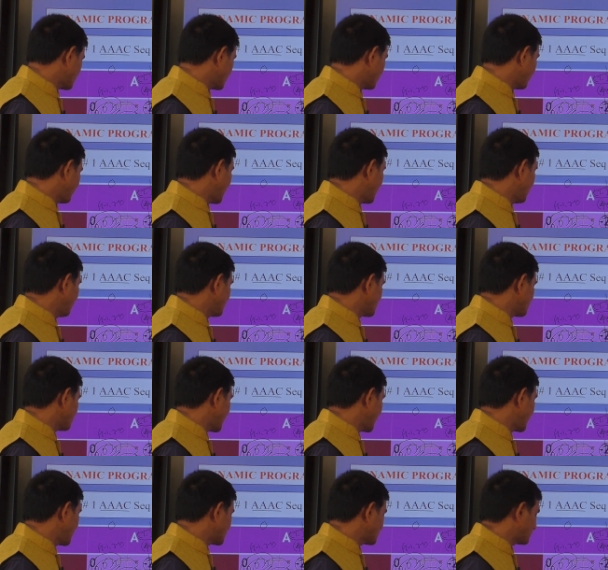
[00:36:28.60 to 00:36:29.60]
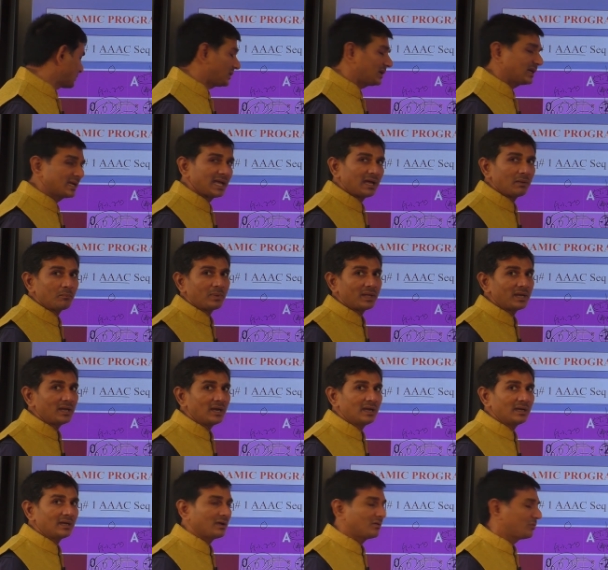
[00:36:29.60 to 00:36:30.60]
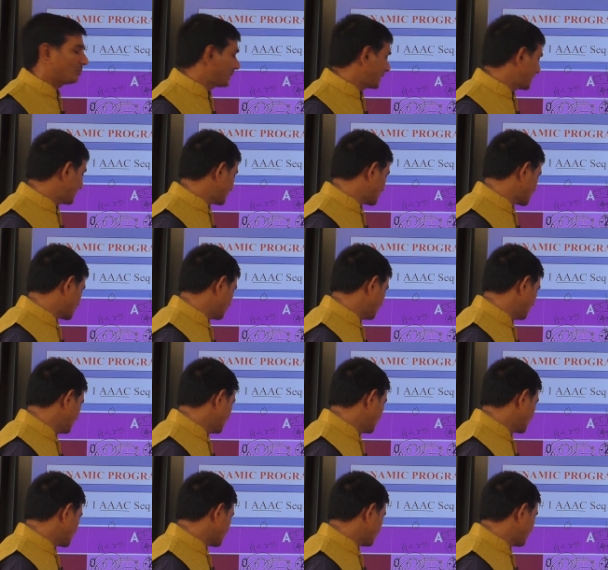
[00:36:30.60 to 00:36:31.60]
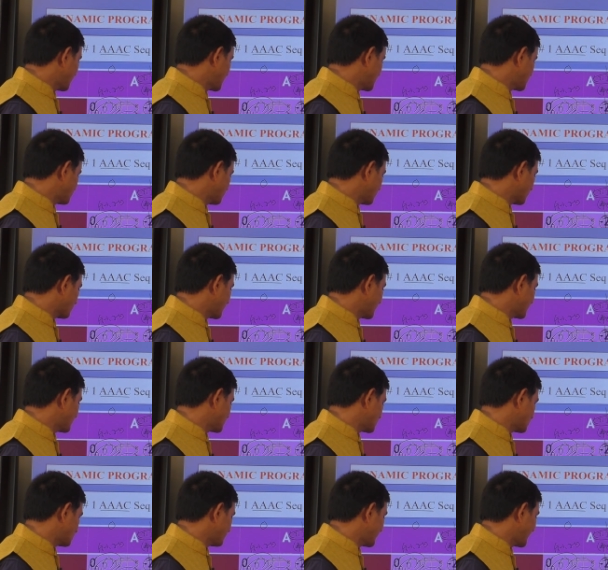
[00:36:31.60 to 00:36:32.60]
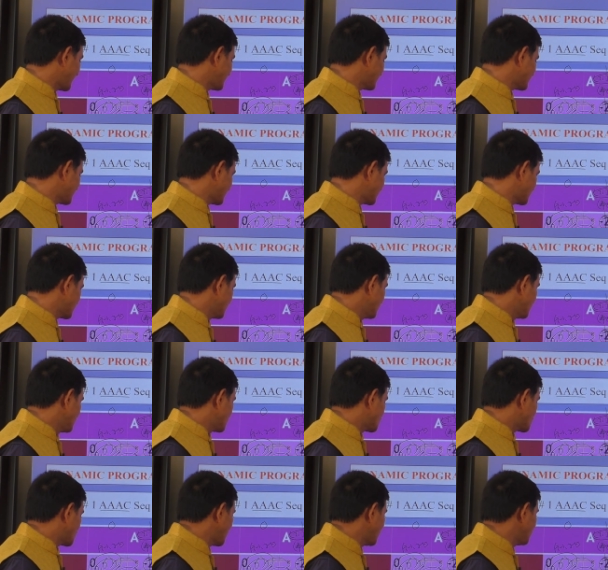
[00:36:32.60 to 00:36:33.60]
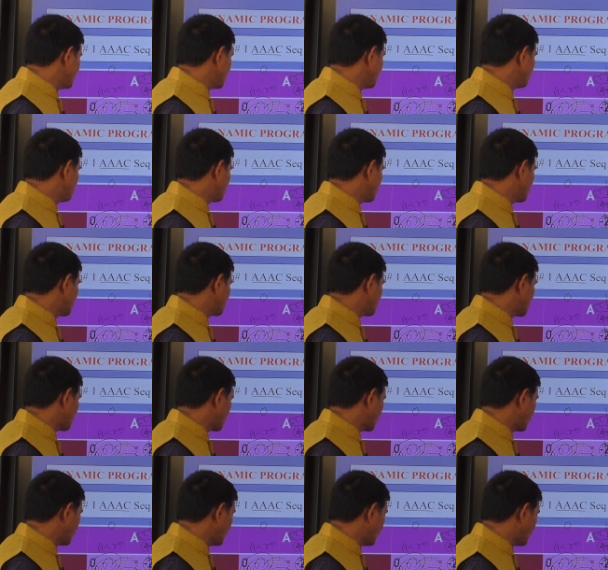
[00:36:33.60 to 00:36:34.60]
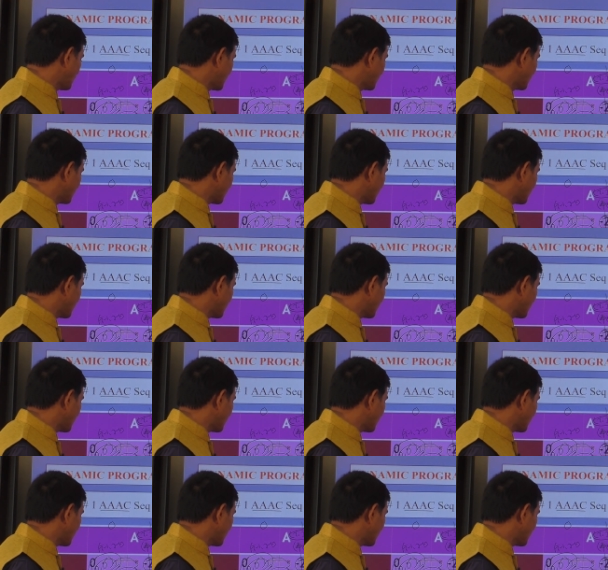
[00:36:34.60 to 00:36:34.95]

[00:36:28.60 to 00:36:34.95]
1, value is minus 4, gap penalty of minus 2. So, minus 4 minus 2 minus 6. Change in both row and